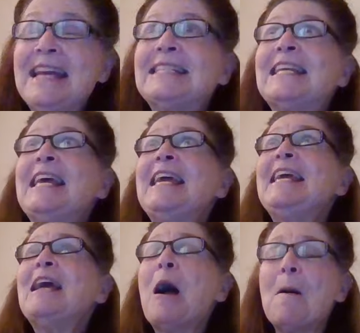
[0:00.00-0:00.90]
Is
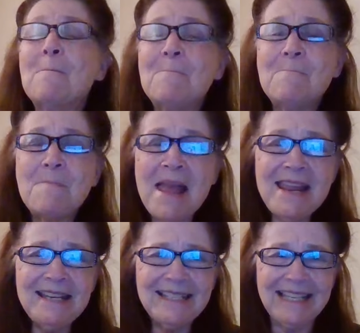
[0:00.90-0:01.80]
he
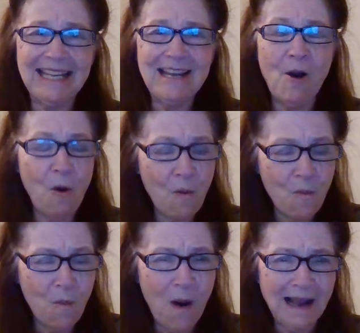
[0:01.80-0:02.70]
amazing or
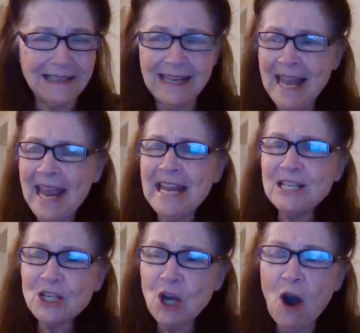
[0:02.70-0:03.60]
what?
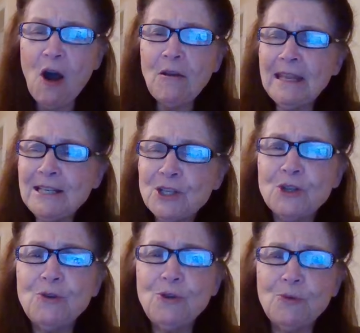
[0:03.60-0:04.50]
He's calling
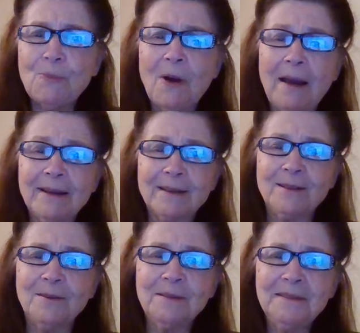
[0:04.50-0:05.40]
to you,
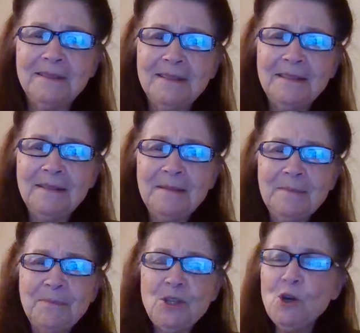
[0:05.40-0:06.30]
prodigal.
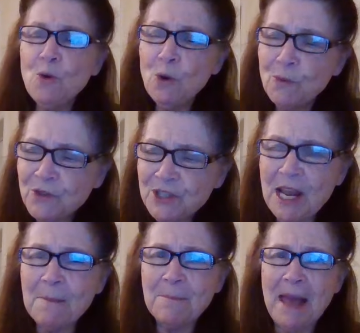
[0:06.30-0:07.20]
You who
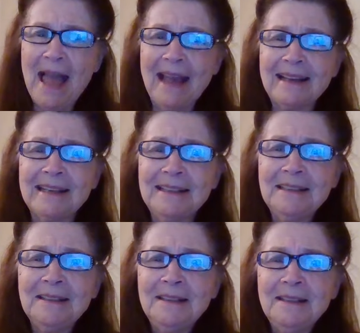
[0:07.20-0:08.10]
step back.
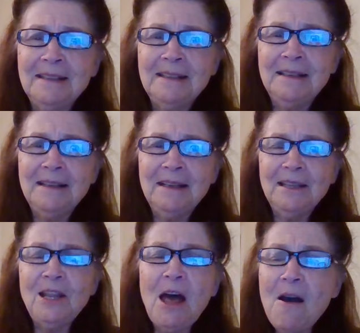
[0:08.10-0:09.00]

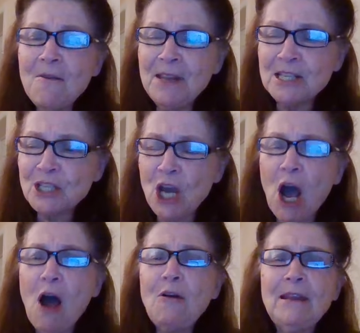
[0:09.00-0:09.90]
Love is
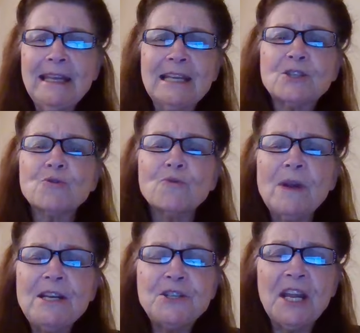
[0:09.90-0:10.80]
calling. It's
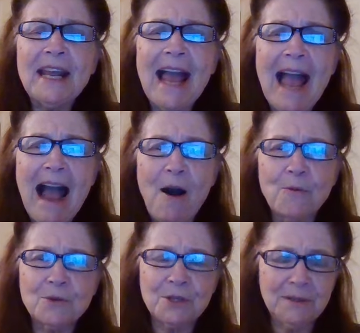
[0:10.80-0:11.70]
reaching
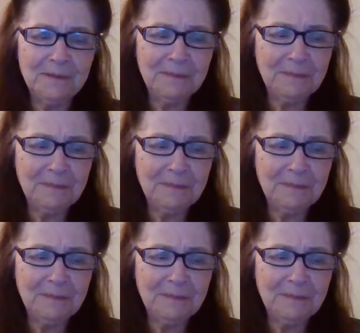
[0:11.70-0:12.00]
out.